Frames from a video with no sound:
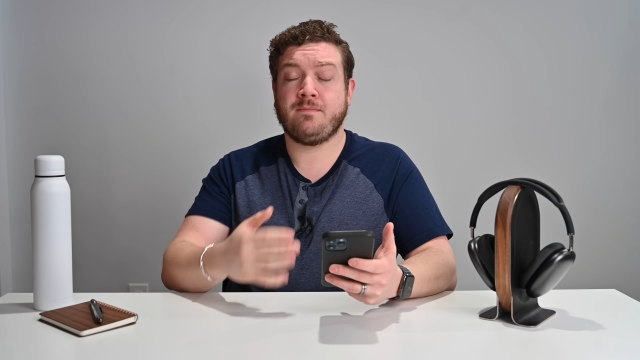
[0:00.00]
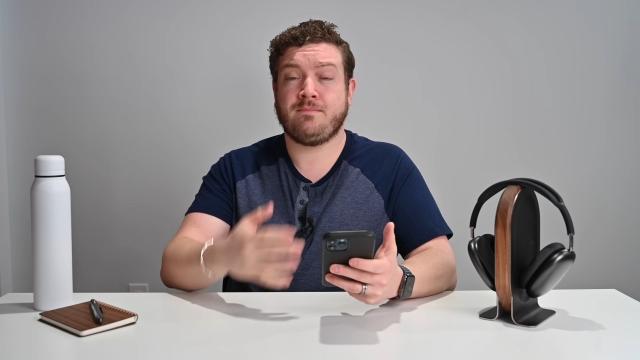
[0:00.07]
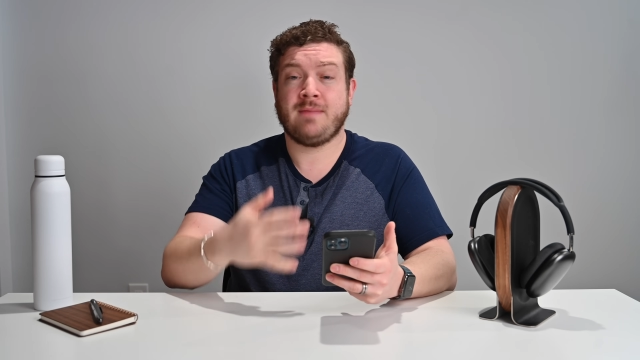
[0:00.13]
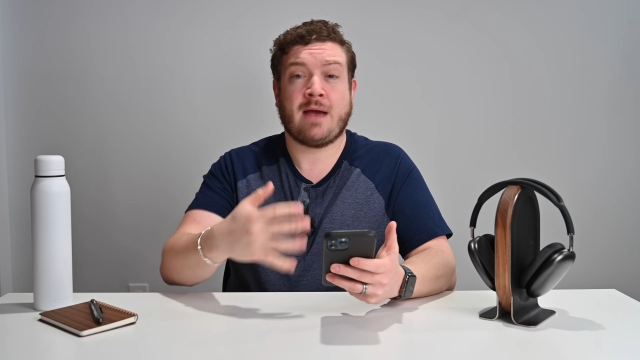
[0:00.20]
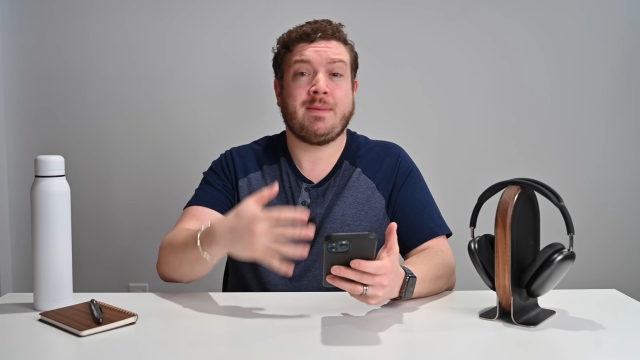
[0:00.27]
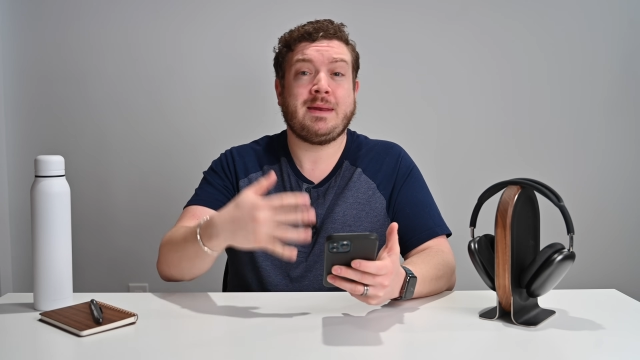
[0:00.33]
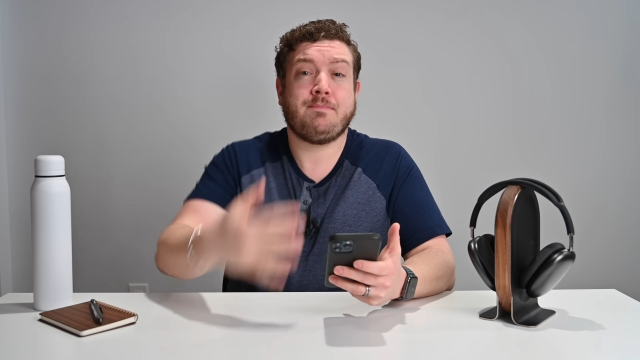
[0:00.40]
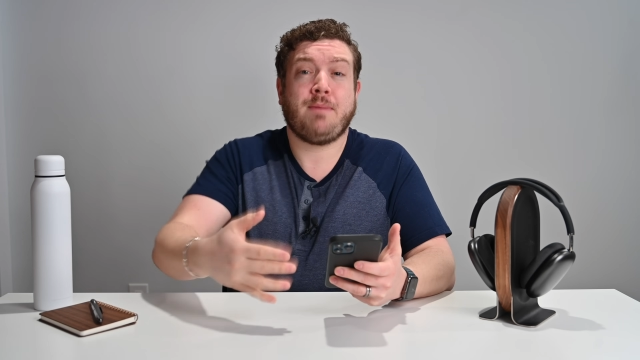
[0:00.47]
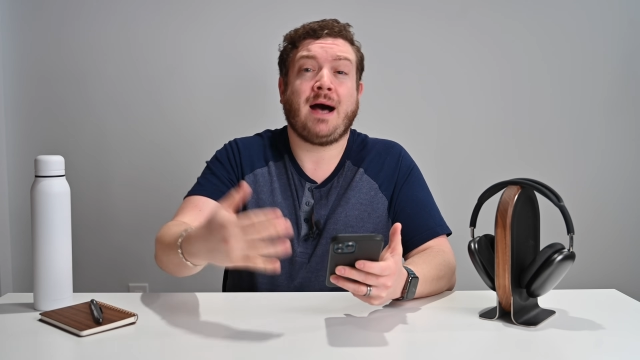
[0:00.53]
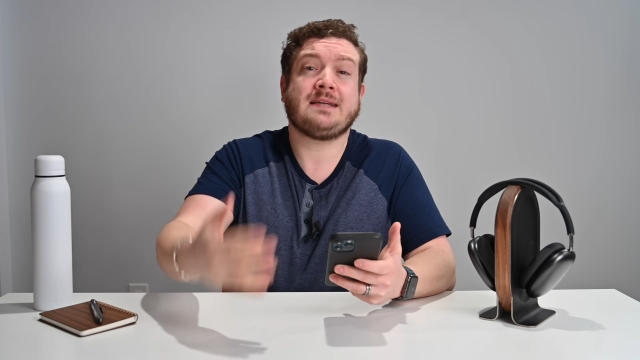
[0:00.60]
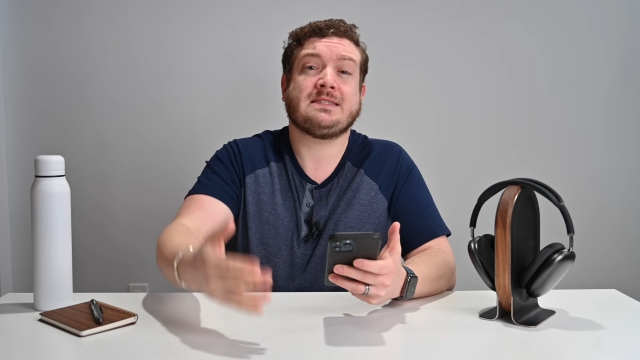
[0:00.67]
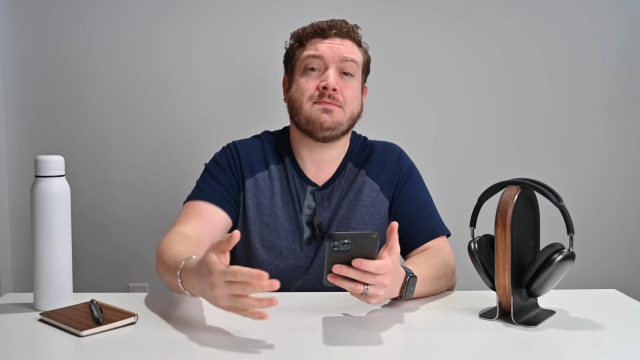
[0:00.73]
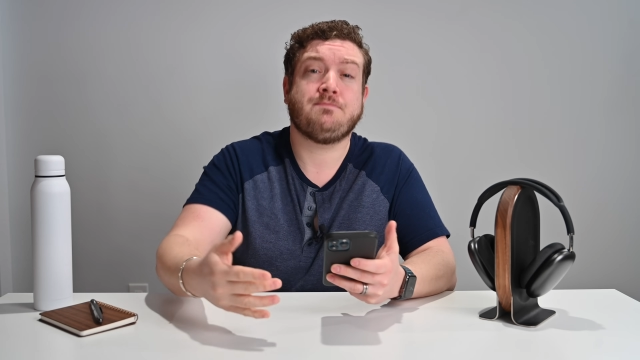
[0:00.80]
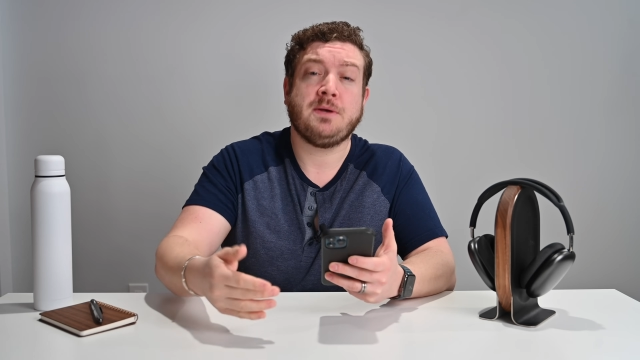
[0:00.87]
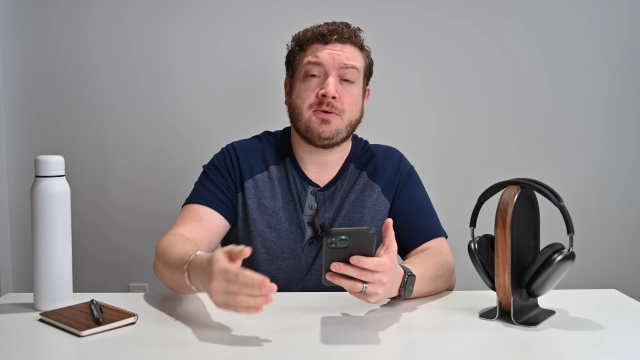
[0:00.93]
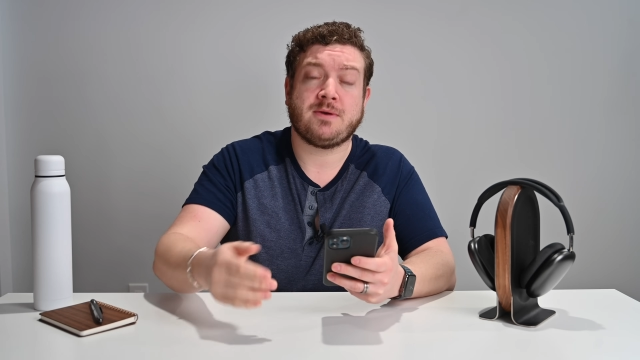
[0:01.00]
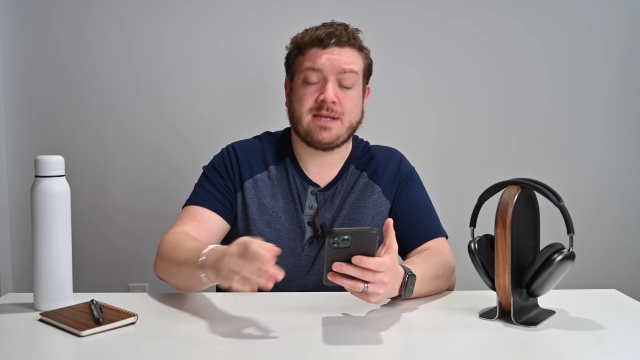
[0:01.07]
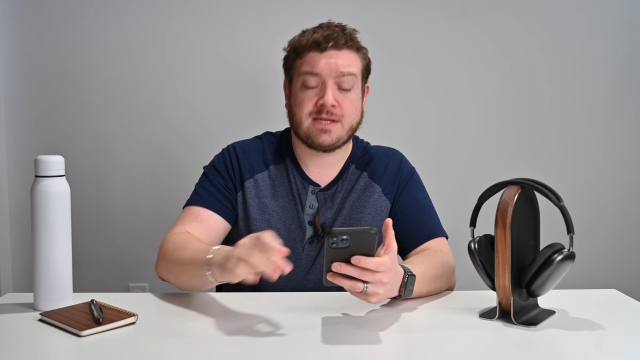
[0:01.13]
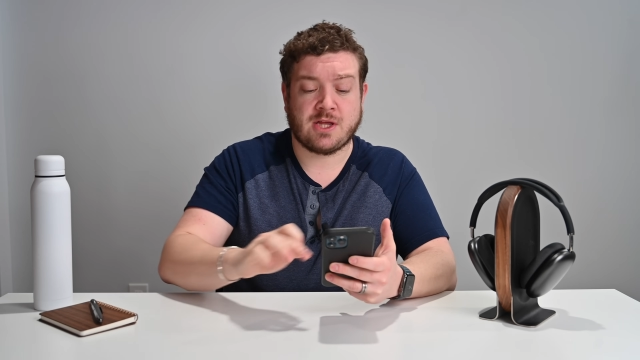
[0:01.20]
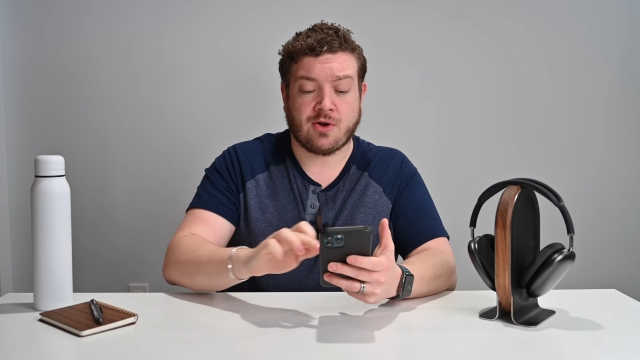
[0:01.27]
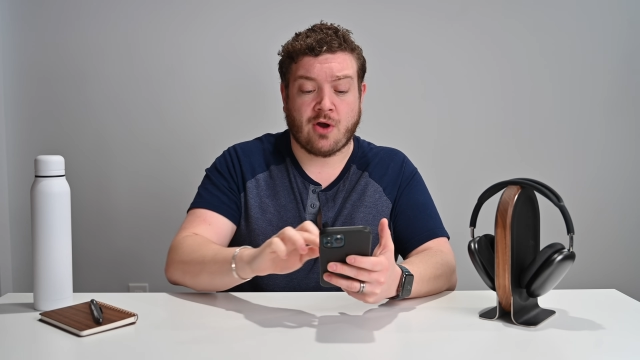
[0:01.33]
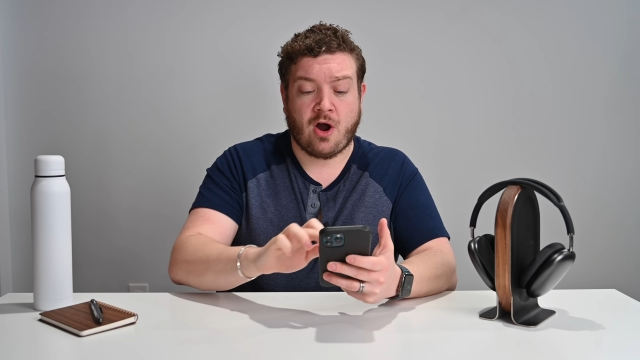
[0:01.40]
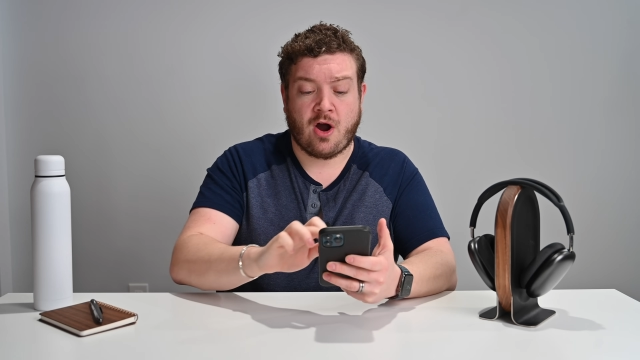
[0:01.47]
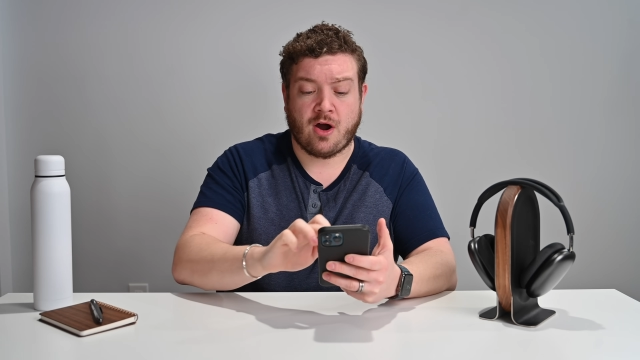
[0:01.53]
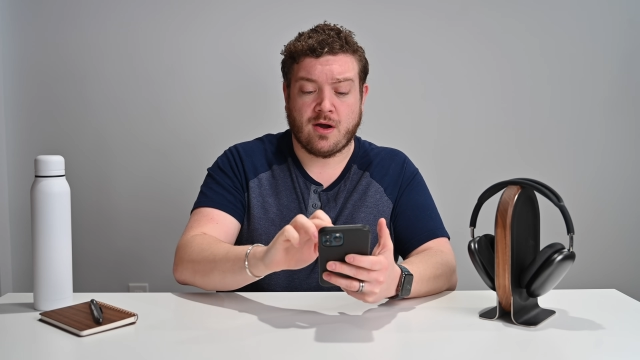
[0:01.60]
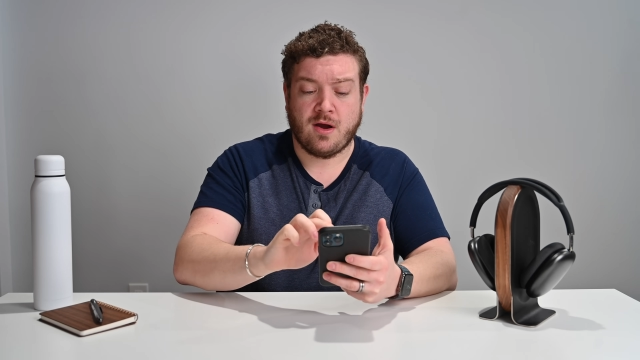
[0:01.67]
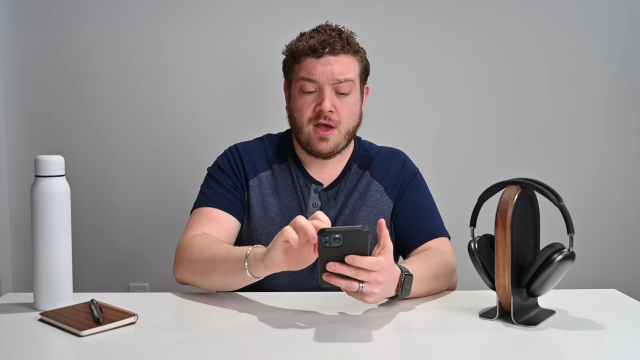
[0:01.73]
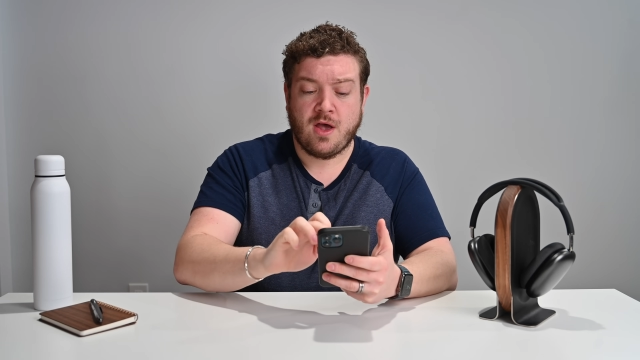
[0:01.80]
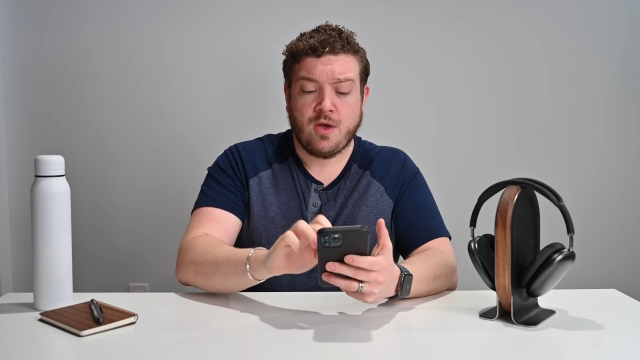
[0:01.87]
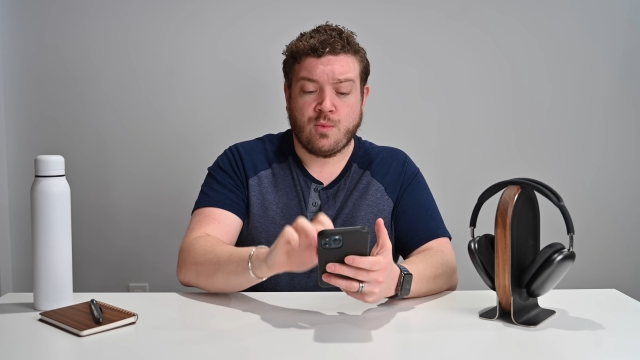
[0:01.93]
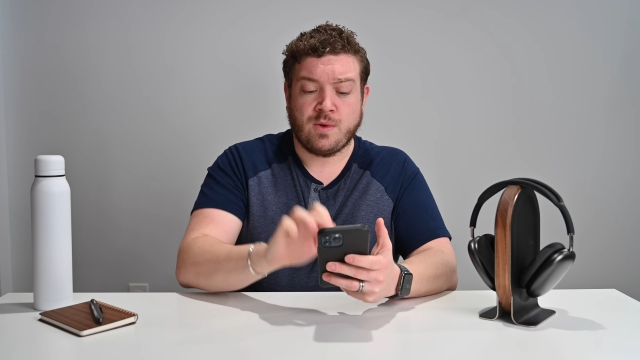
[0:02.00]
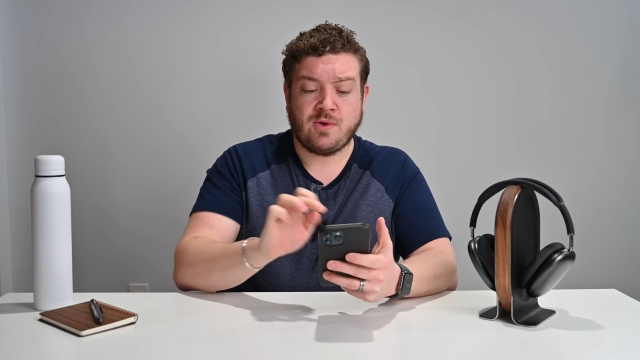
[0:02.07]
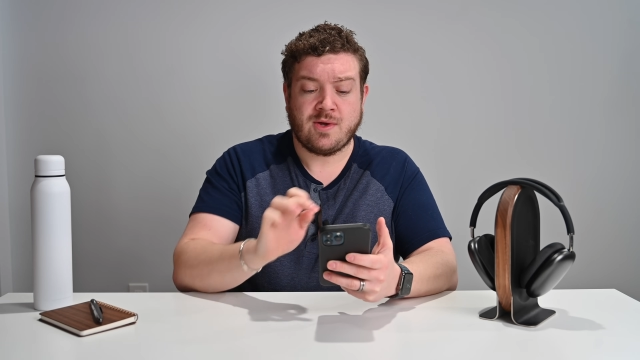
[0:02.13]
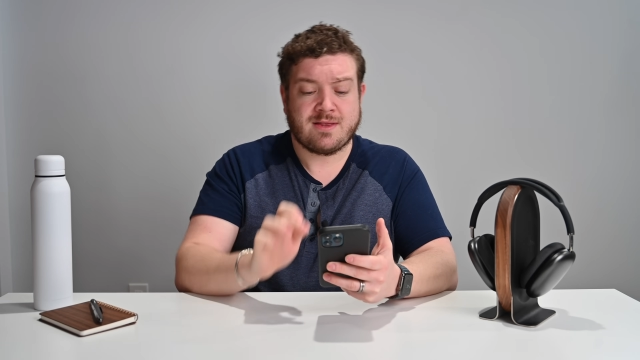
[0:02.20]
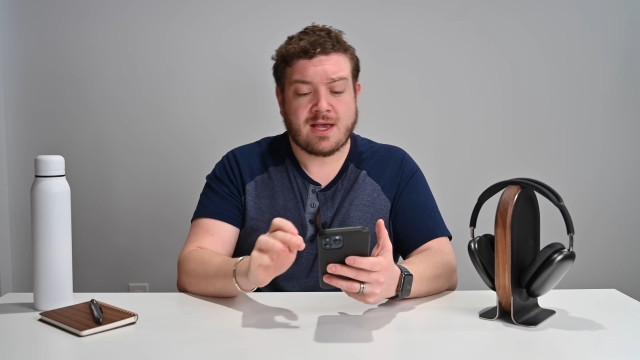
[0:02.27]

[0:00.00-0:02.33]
how many possibilities there are. When you hit